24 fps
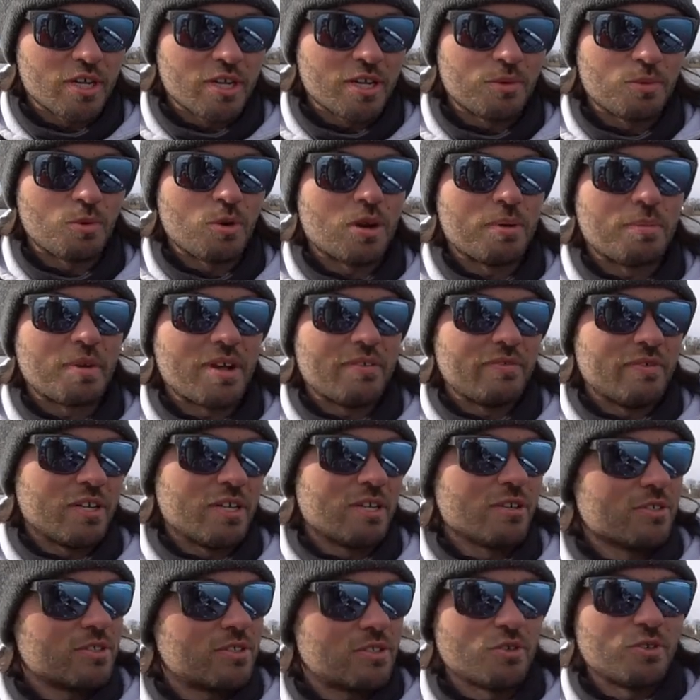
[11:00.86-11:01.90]
it in one of my
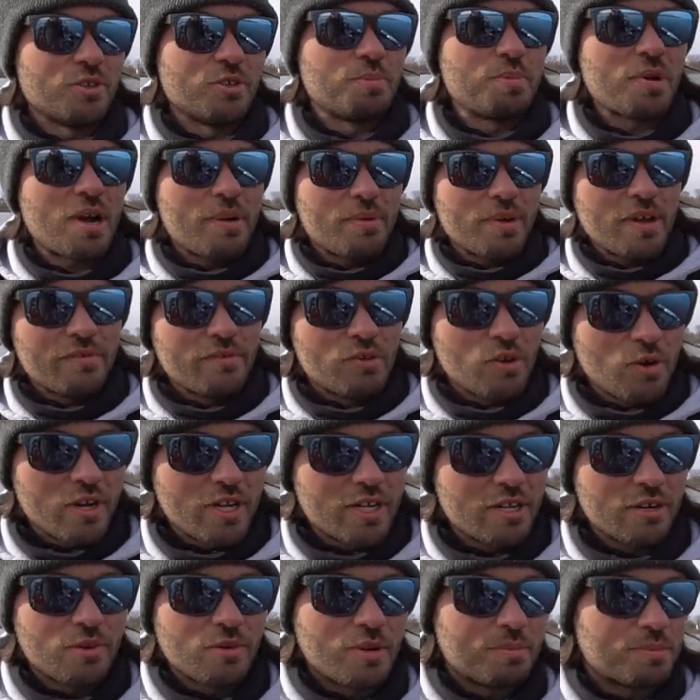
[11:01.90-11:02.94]
videos so you probably have no
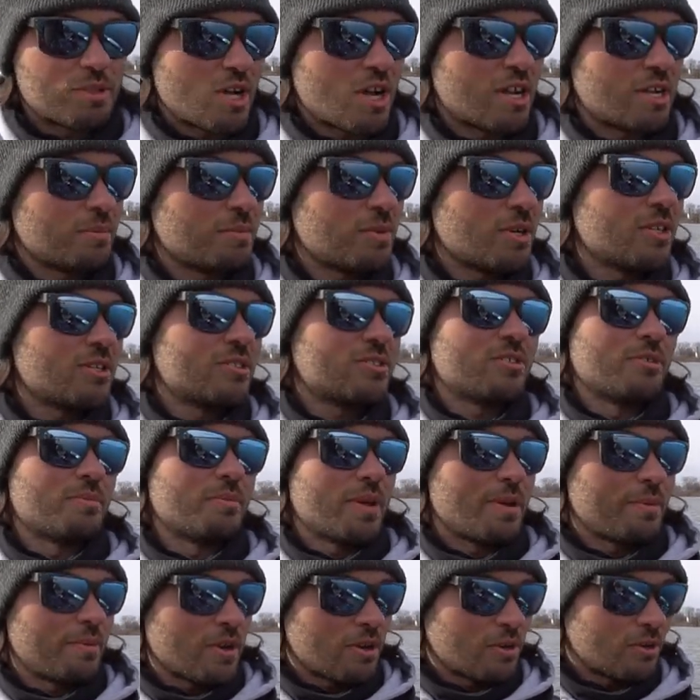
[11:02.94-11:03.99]
idea what I'm talking about so
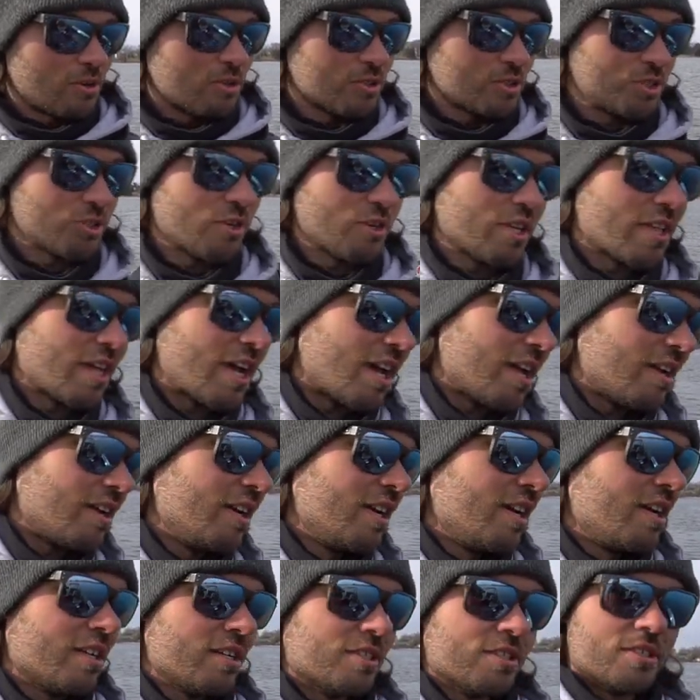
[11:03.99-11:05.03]
maybe I'll go show you that
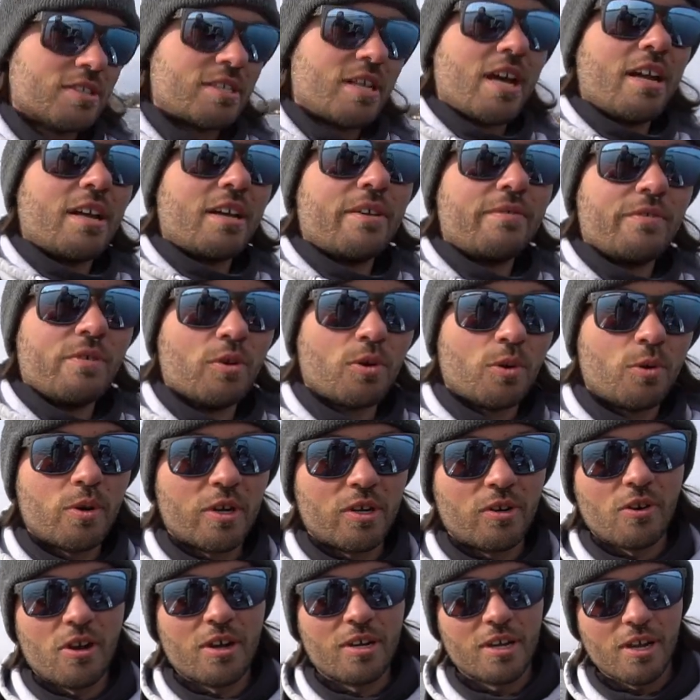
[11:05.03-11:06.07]
and just kind of give you a
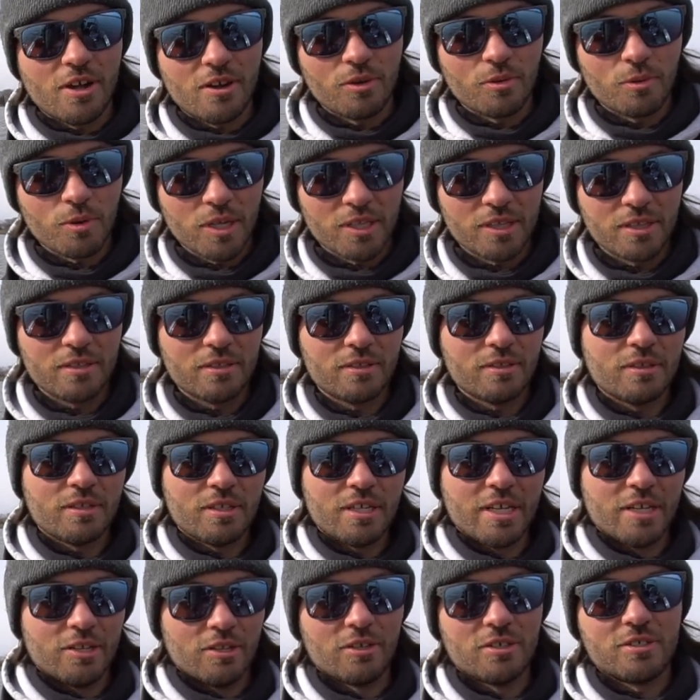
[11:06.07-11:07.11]
quick rundown of what
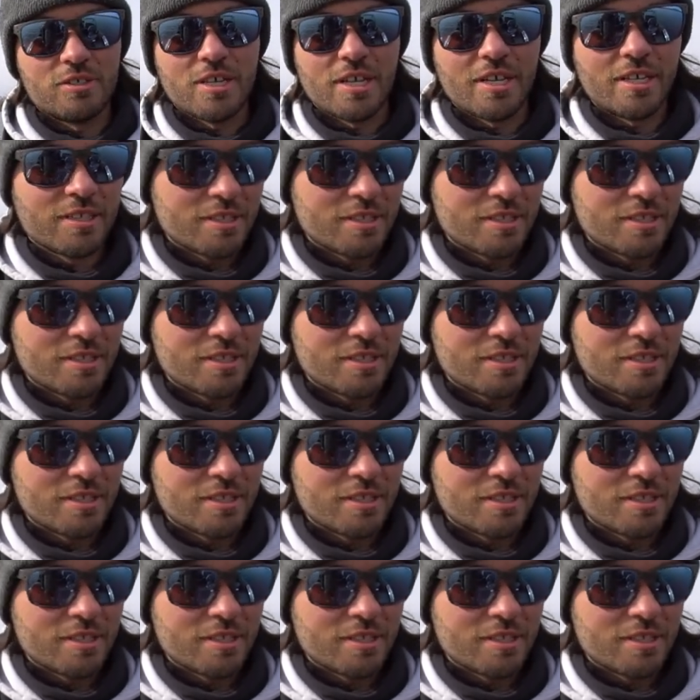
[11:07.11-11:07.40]
it looks like